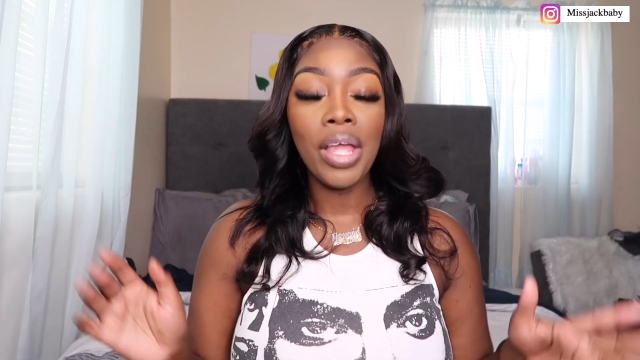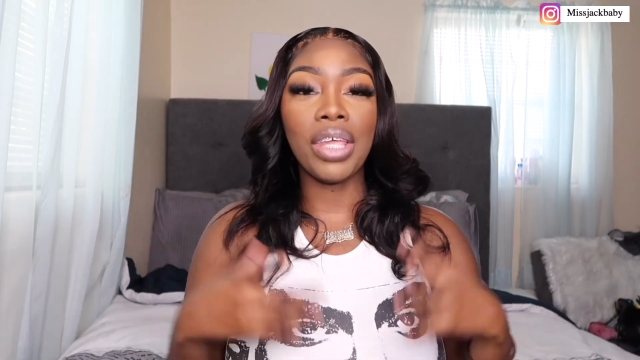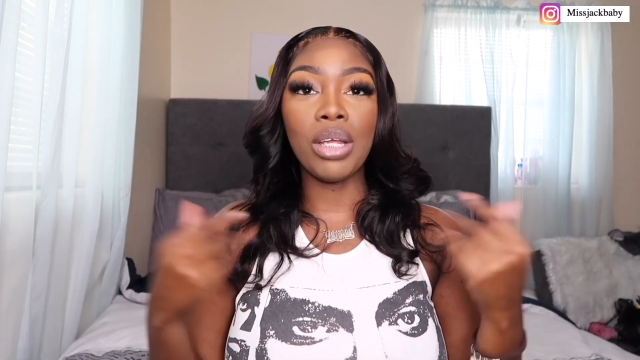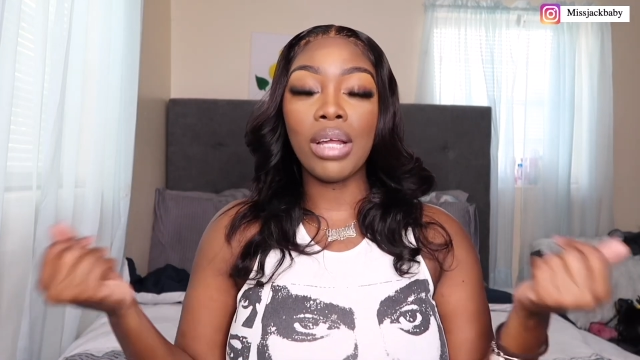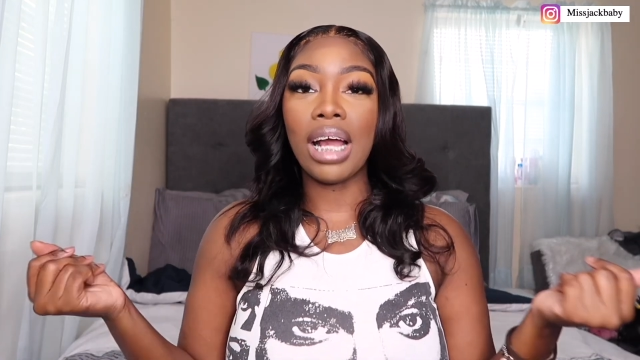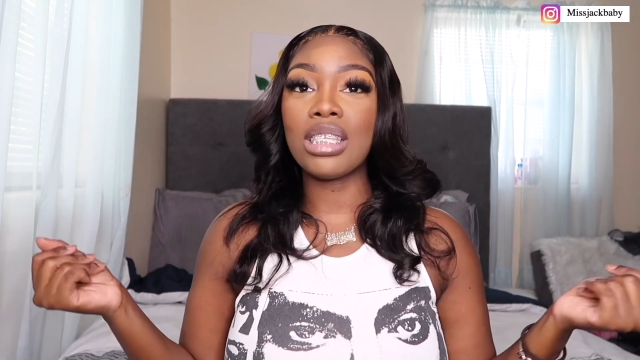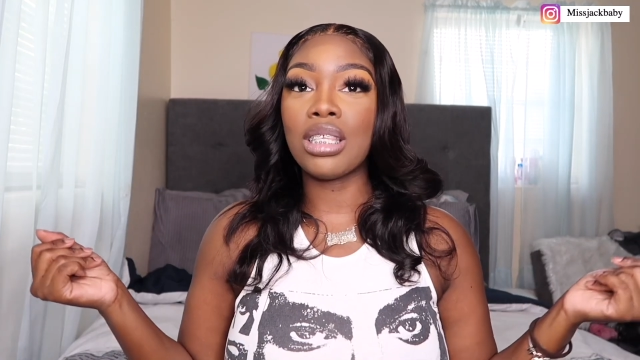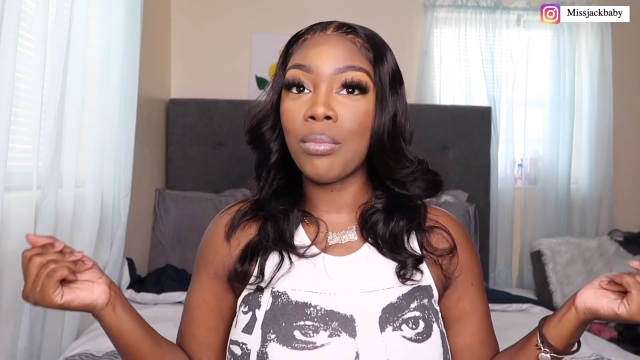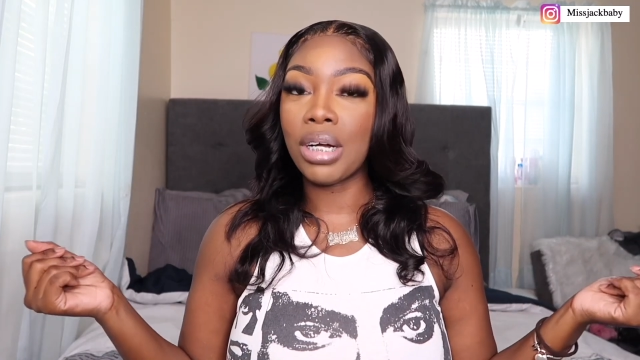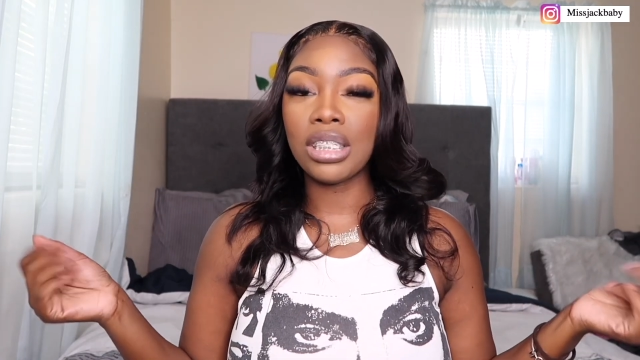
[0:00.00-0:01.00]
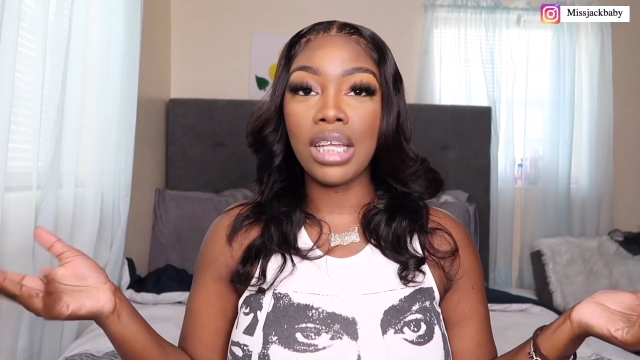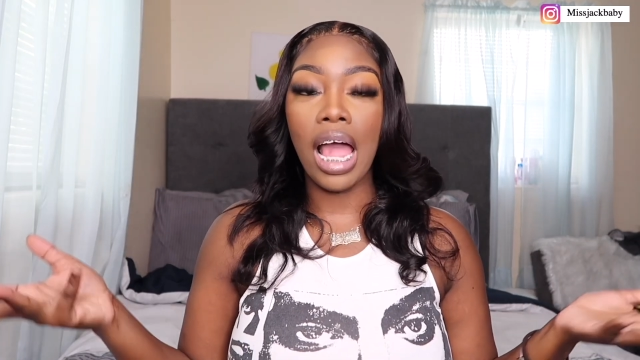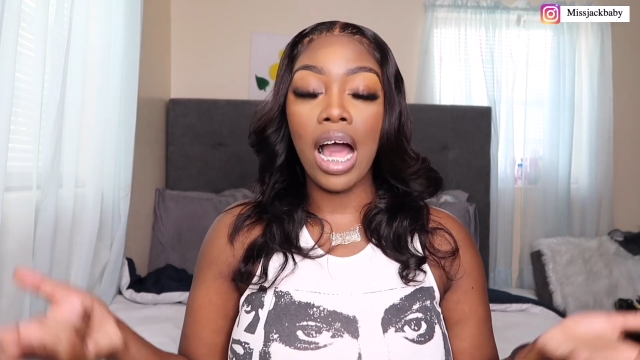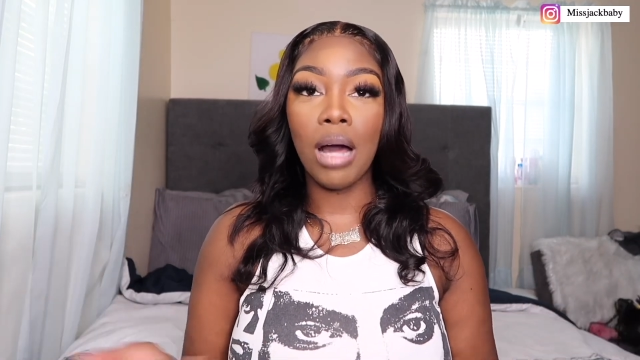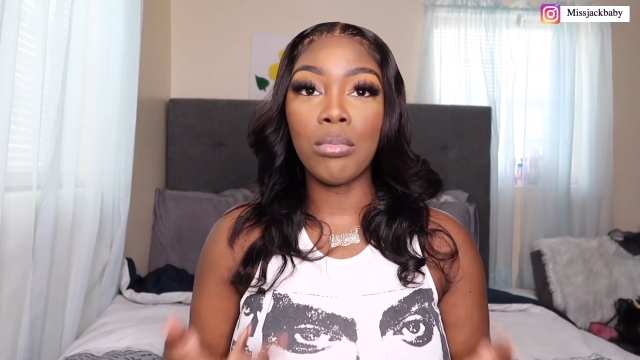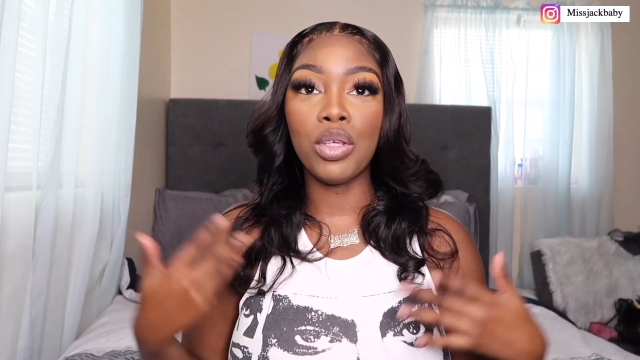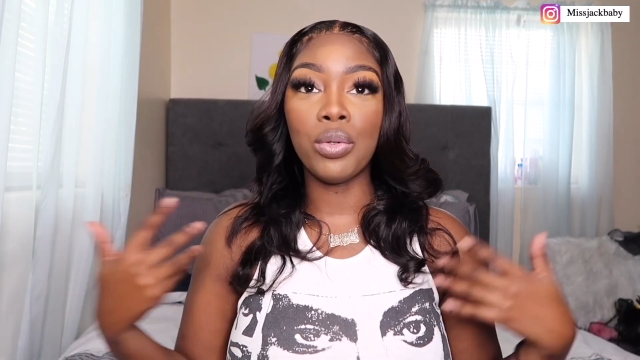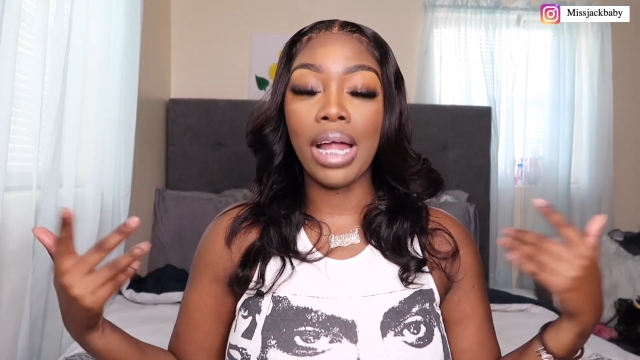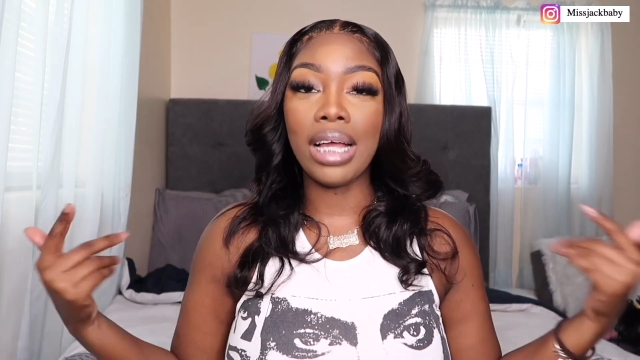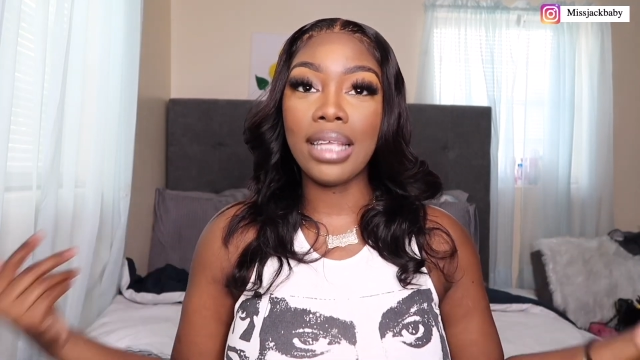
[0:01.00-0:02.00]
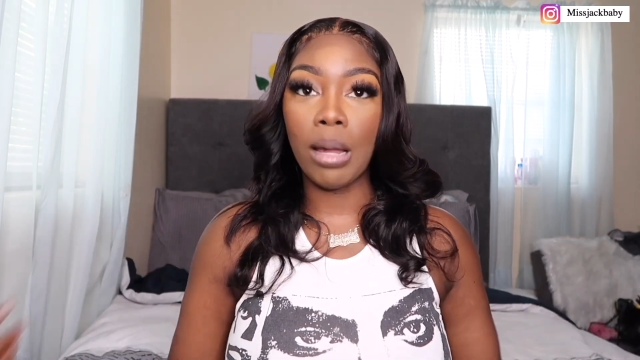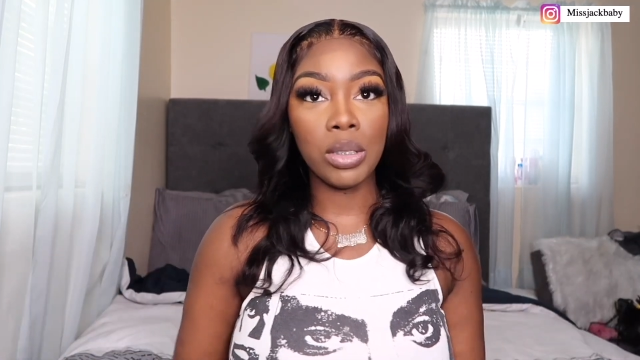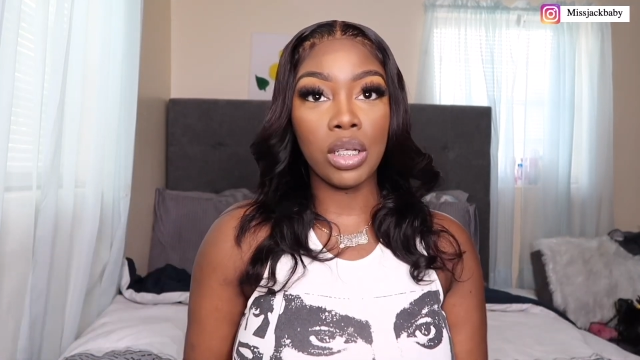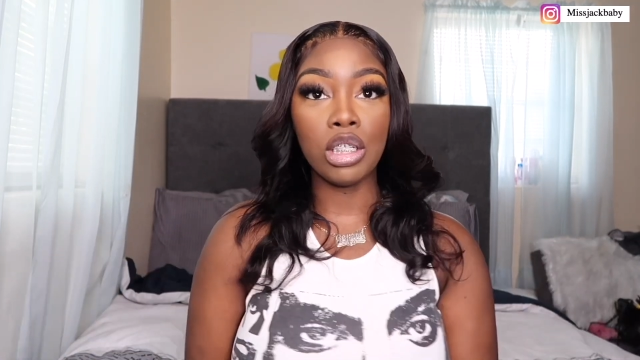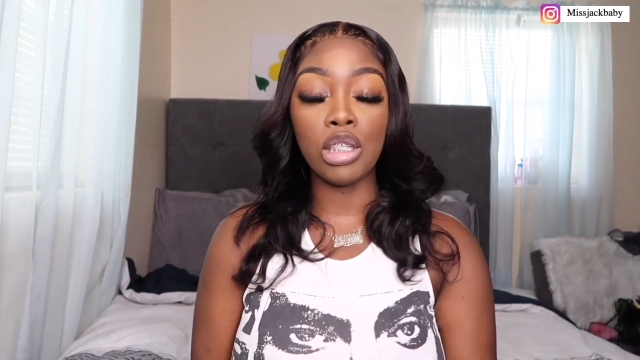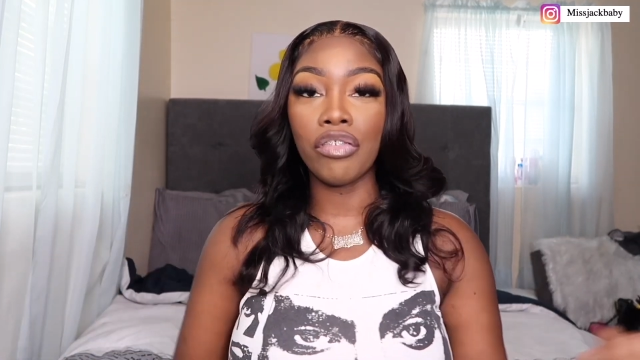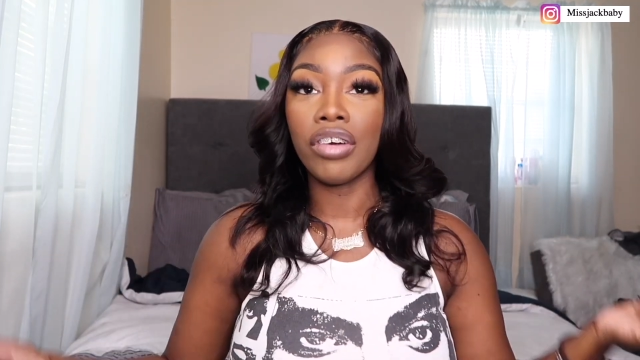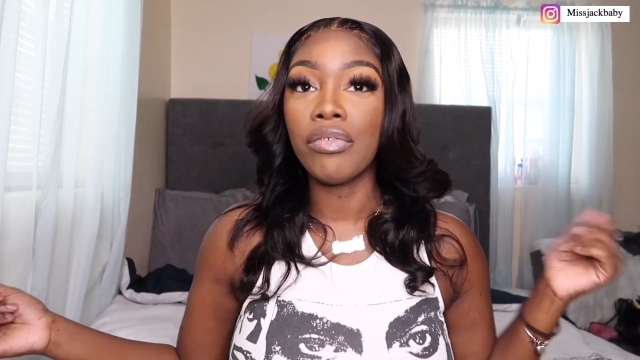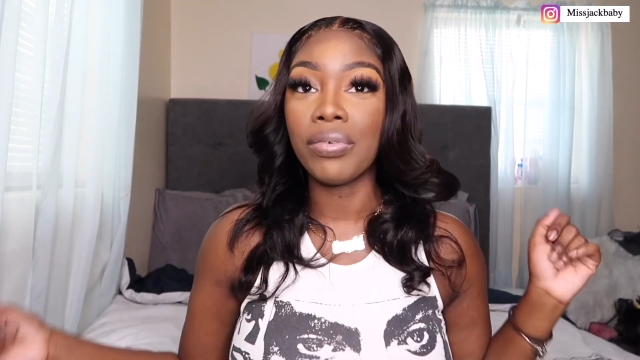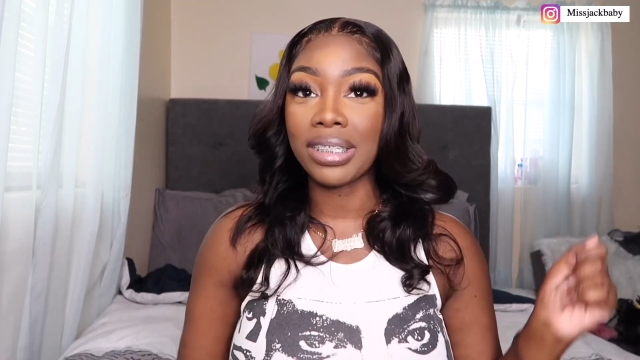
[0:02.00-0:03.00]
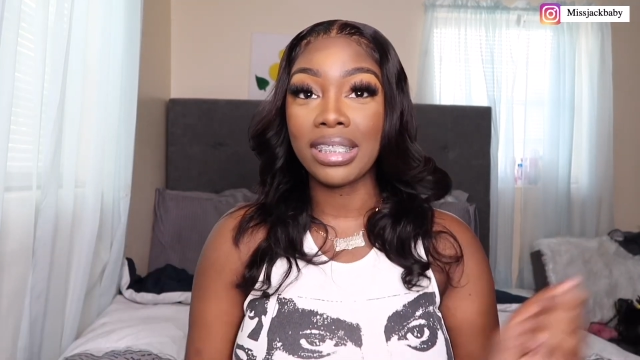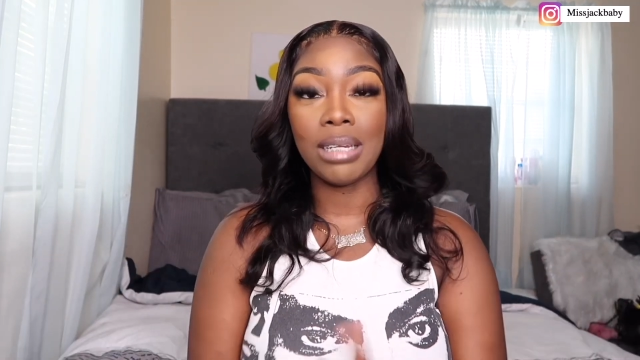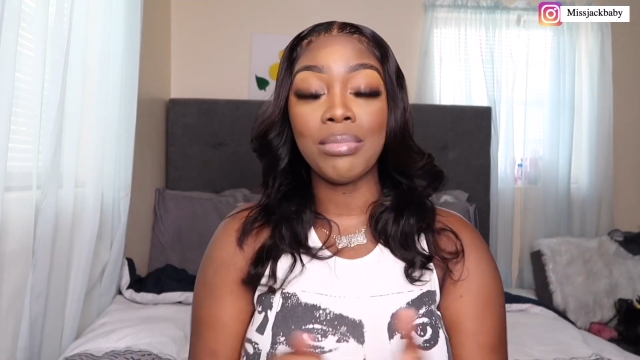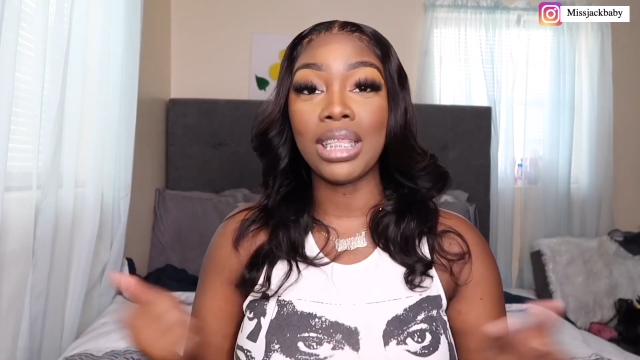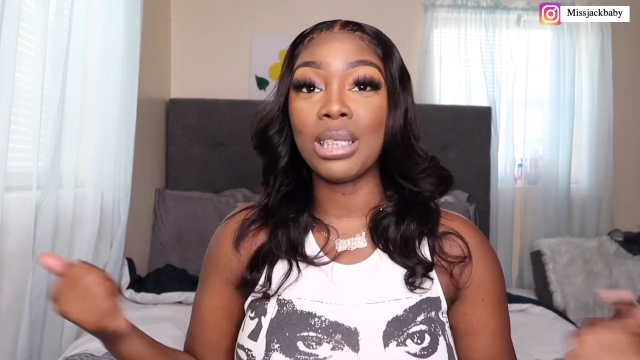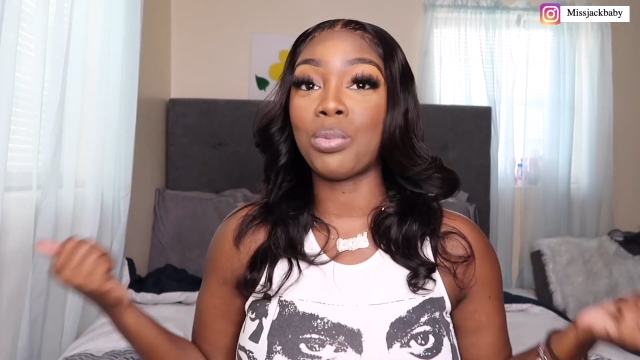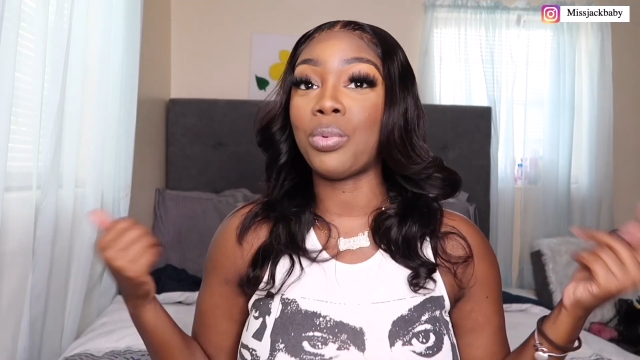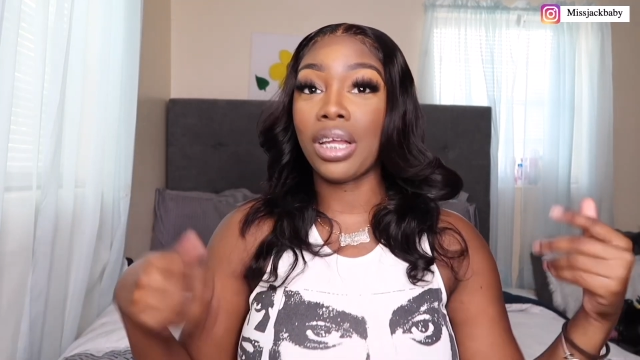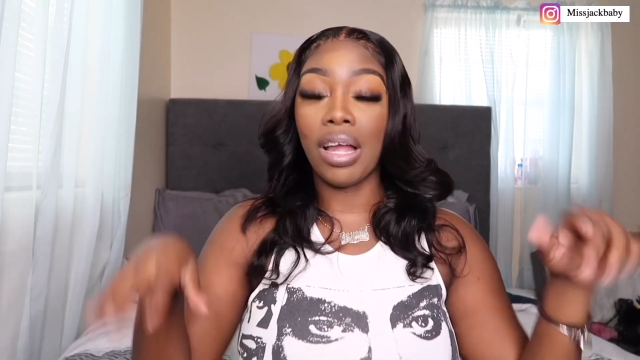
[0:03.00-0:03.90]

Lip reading: Thank you guys so much to Unice Amazon storefront for sending me this wig.